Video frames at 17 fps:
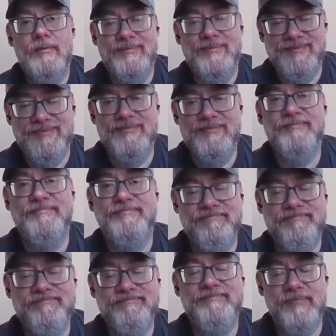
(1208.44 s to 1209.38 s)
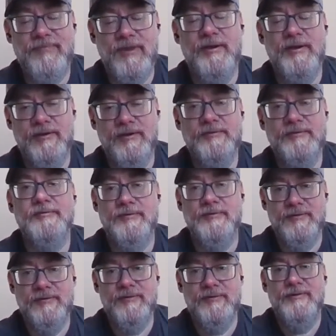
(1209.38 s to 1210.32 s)

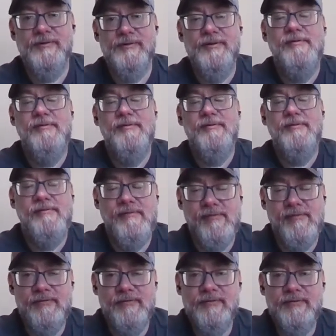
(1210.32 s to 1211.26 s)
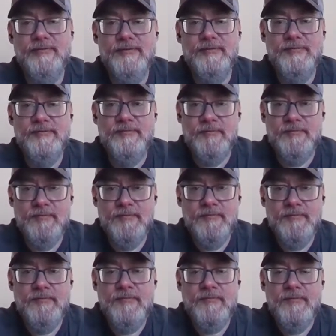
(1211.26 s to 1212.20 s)

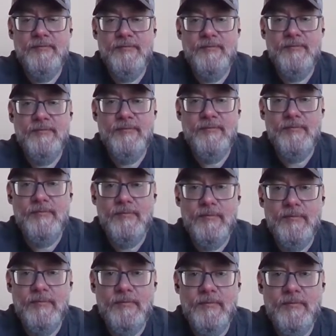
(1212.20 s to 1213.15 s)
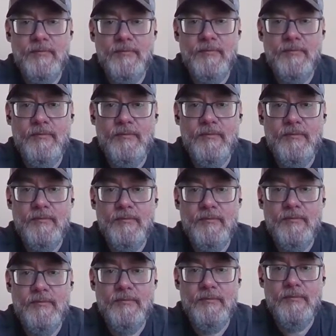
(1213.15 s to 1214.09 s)

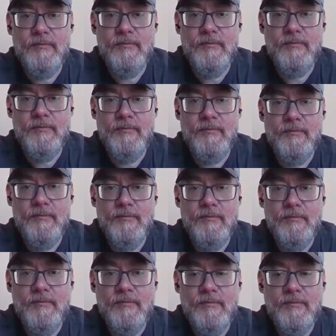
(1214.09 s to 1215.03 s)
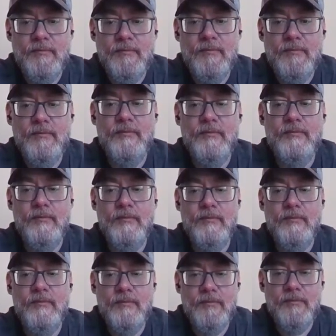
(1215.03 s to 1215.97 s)

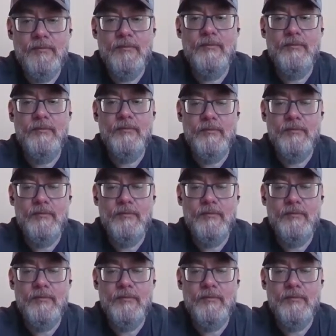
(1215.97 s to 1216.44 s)
(silent)